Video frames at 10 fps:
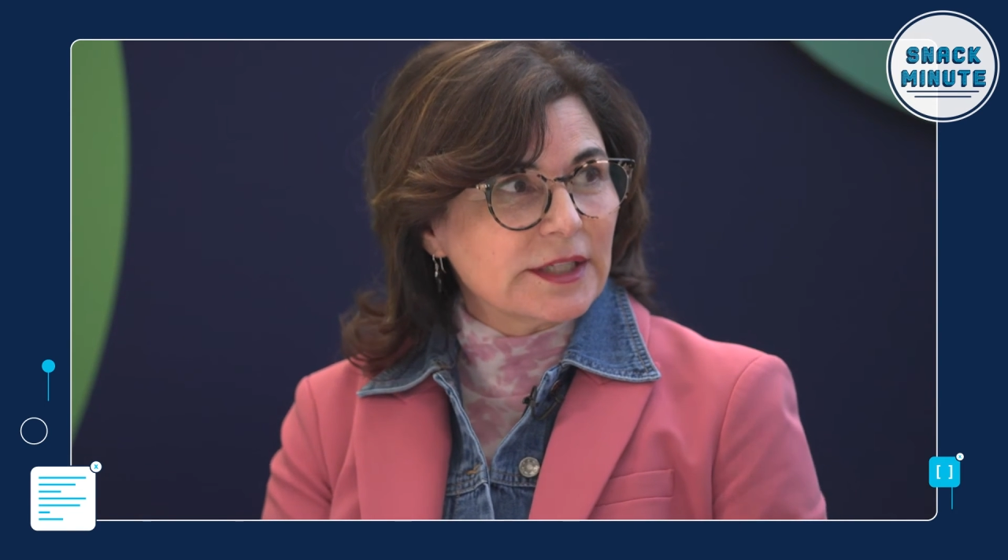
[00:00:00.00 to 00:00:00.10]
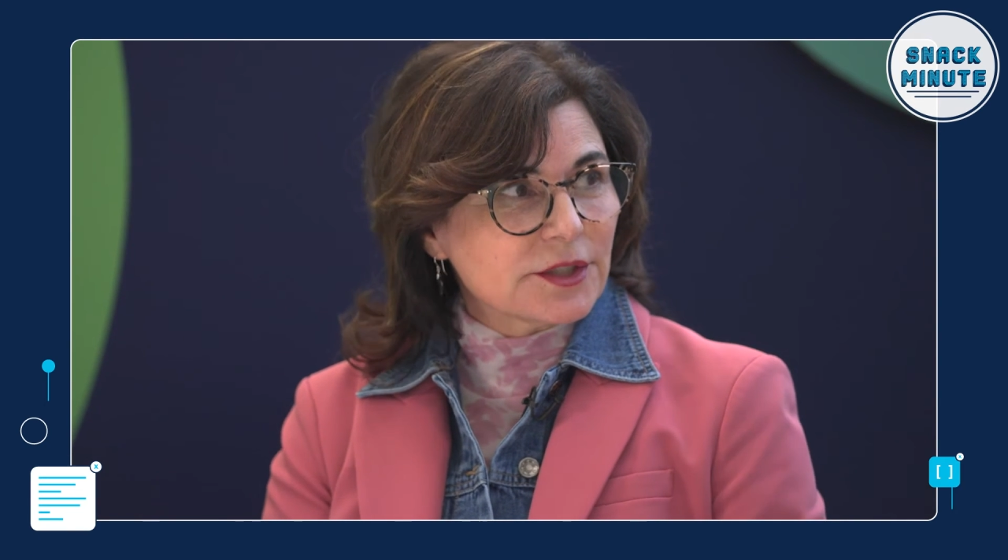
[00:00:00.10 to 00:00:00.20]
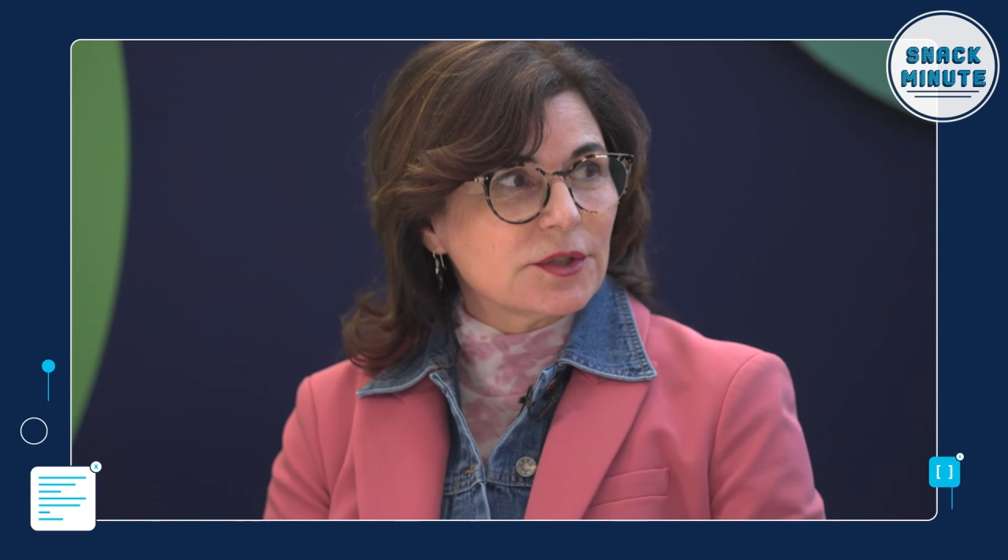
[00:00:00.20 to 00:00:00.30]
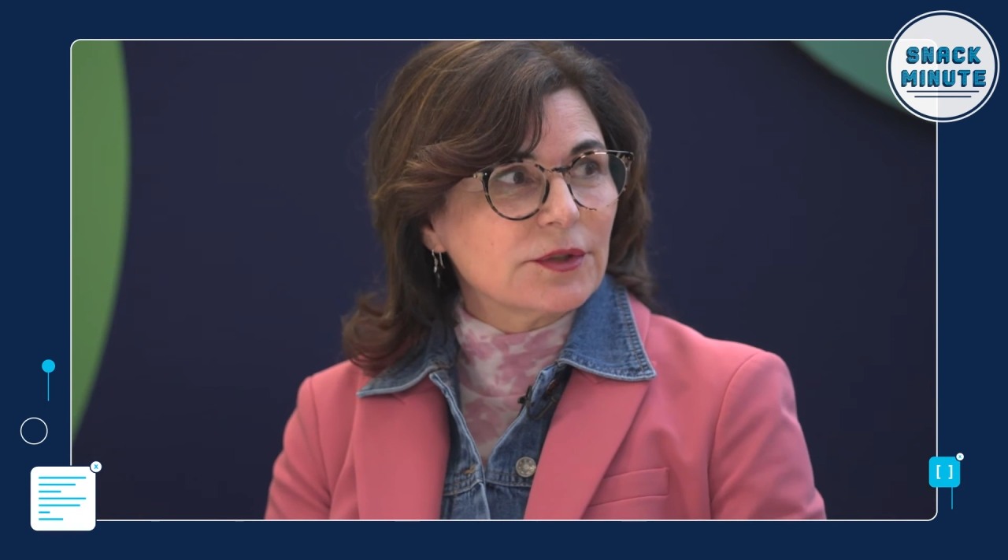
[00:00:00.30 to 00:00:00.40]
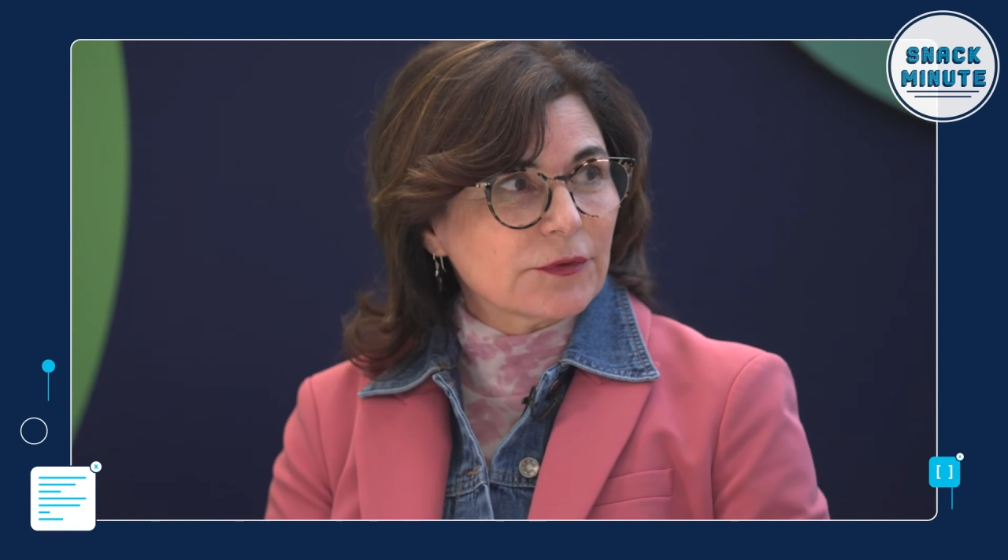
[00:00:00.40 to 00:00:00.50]

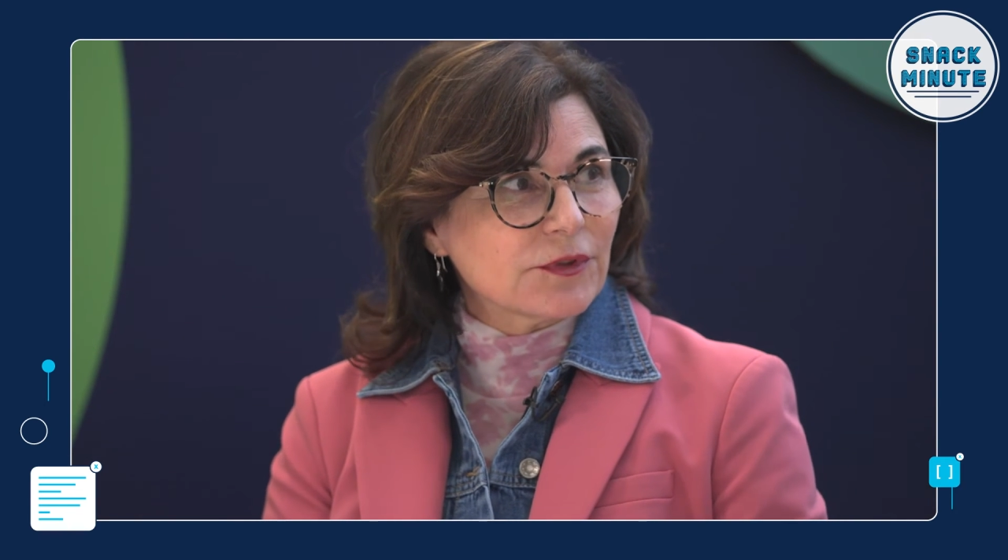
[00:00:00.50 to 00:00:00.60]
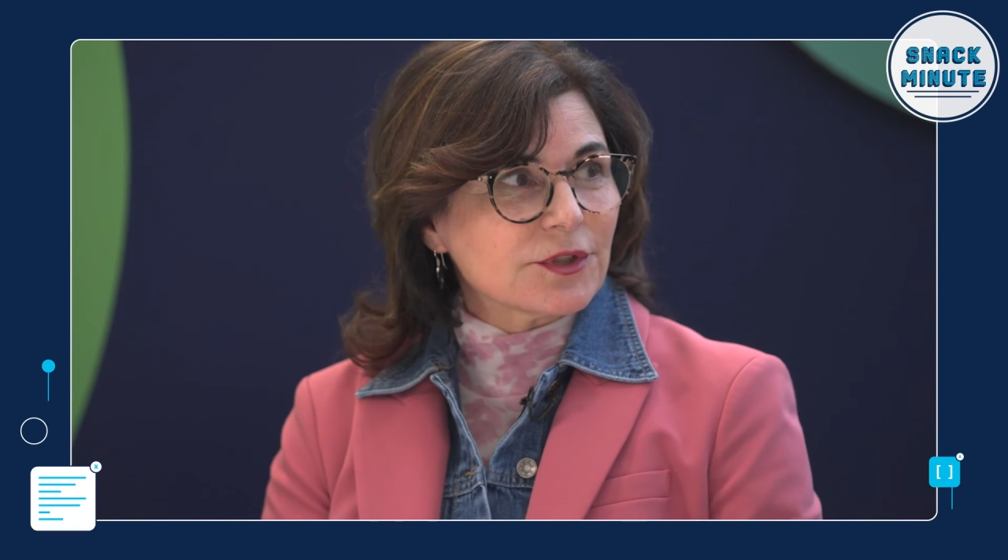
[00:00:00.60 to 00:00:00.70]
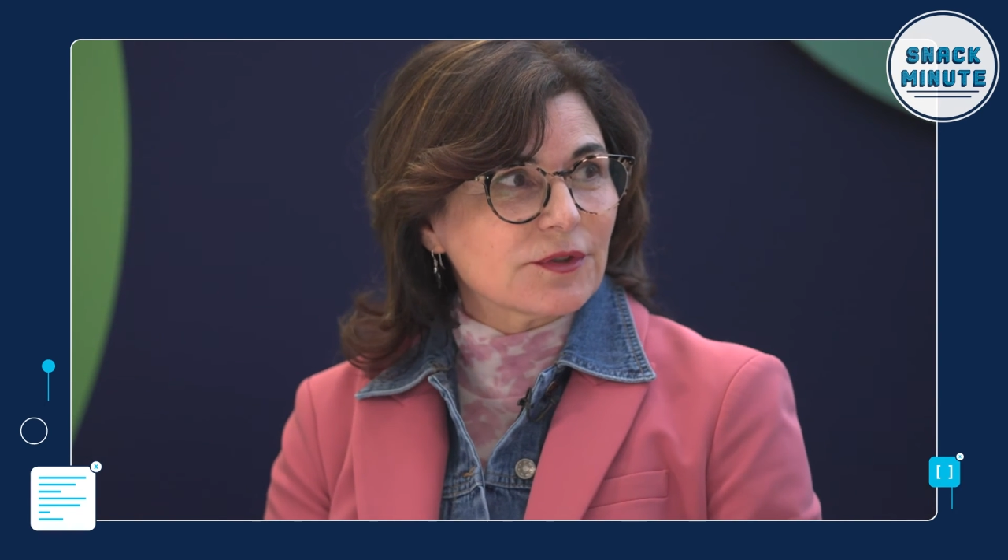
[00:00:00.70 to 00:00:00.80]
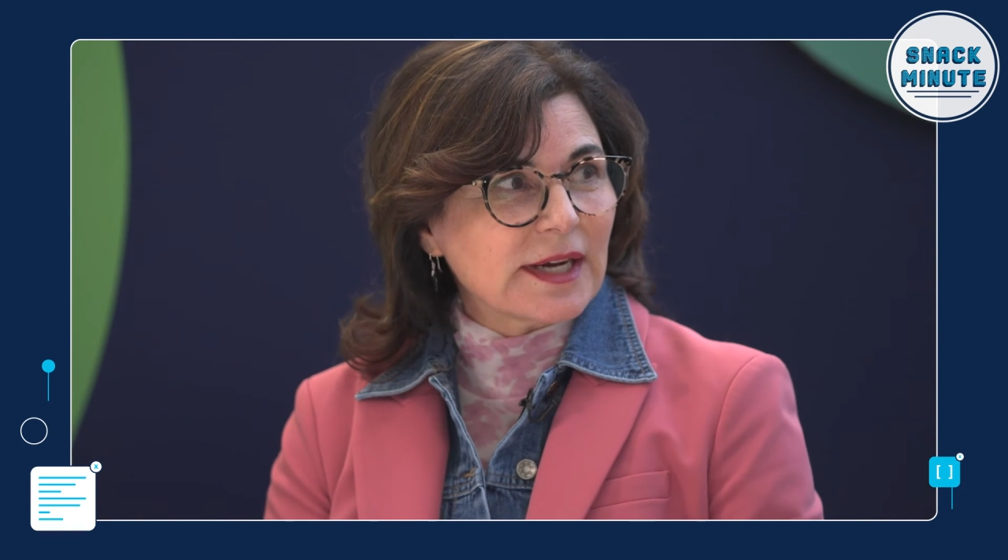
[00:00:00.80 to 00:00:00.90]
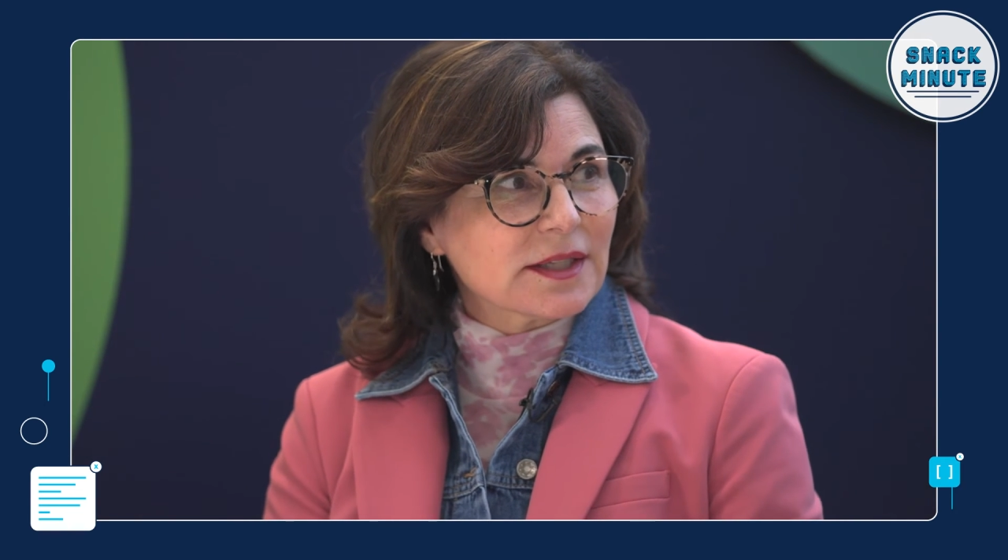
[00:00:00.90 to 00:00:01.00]
in two
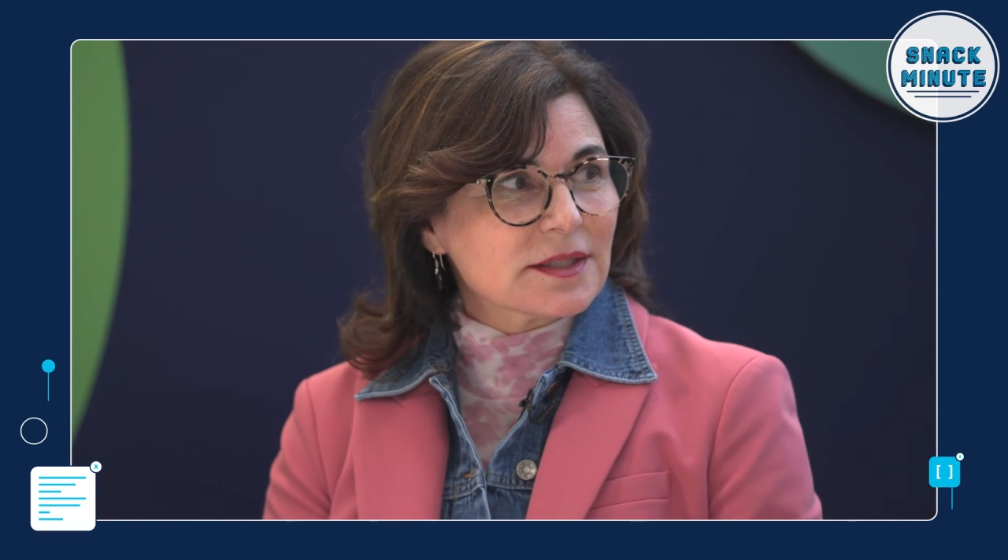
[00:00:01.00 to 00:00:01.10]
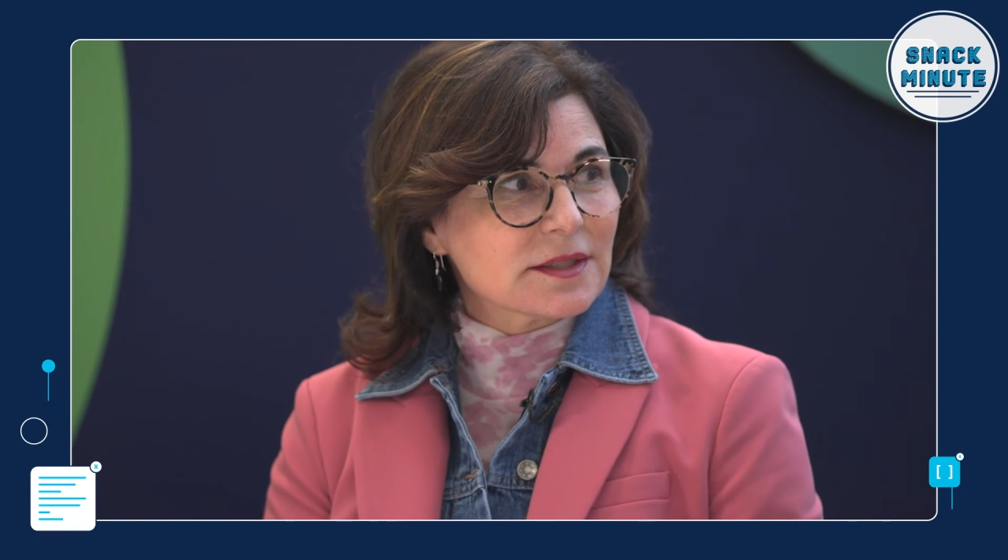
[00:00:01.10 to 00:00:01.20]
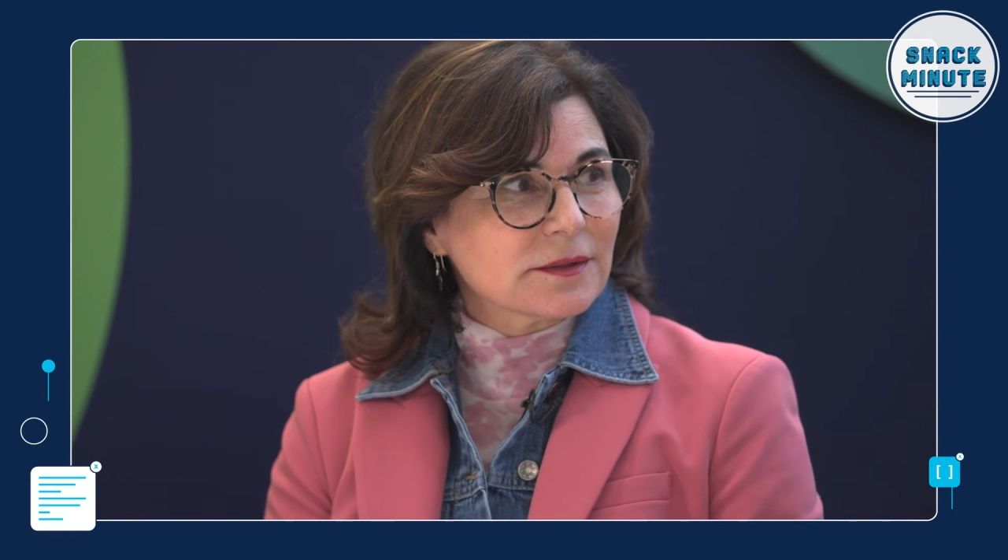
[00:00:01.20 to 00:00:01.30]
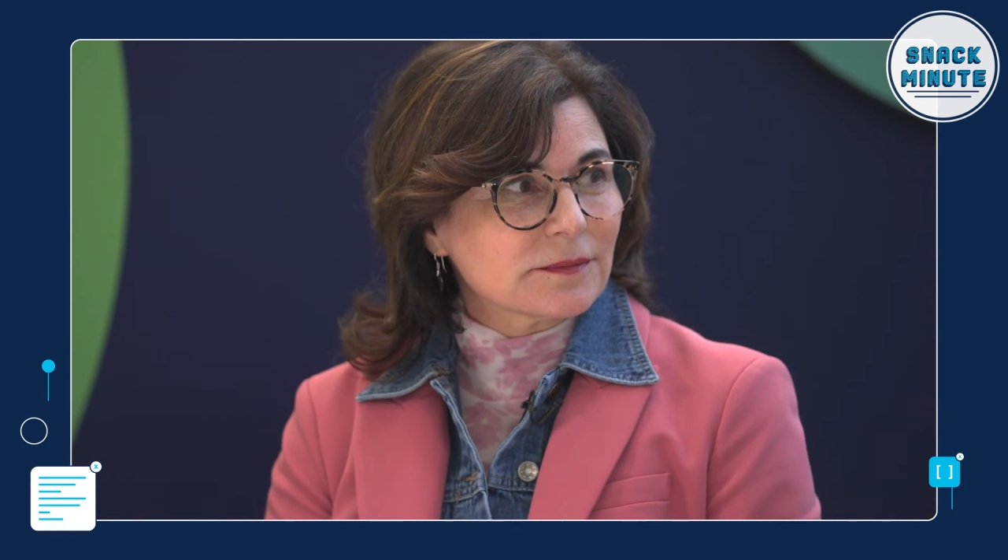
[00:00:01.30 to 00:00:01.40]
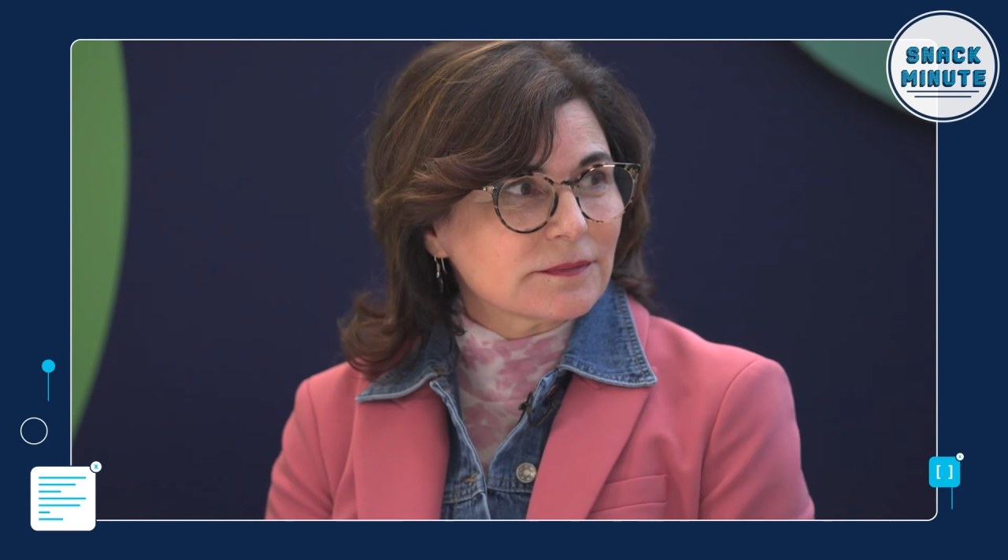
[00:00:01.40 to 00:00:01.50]
different tracks.